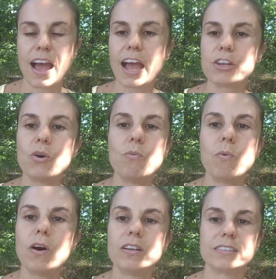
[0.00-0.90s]
I don't
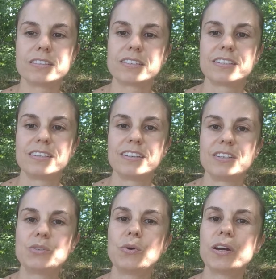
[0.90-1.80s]
want
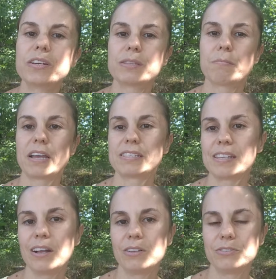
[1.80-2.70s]
to hurt
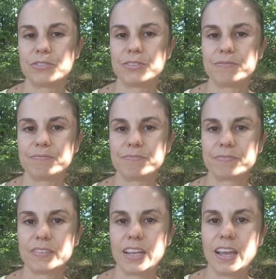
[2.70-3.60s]
myself.
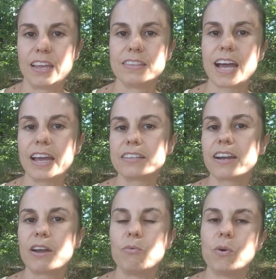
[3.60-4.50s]

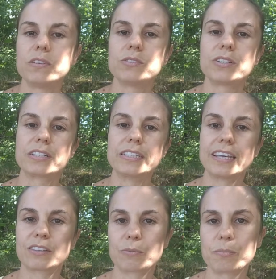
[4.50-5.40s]
Neither I want to hurt
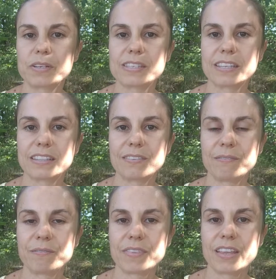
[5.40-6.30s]
the other person.
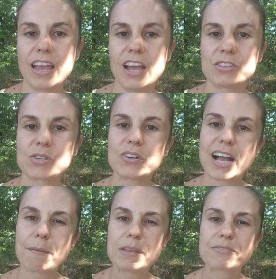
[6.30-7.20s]
So
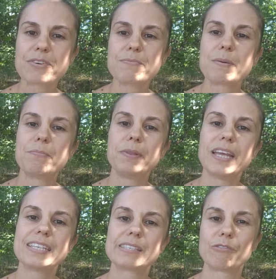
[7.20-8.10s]
coming from a
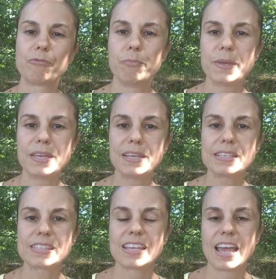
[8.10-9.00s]
place of
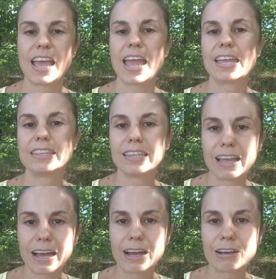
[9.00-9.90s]
peace and
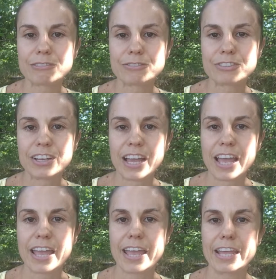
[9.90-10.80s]
love
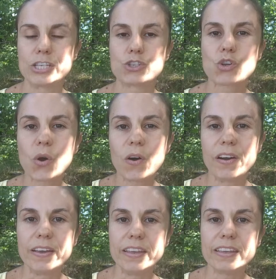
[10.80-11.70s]
and
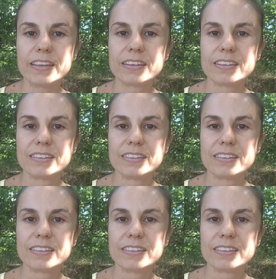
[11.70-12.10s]
joy,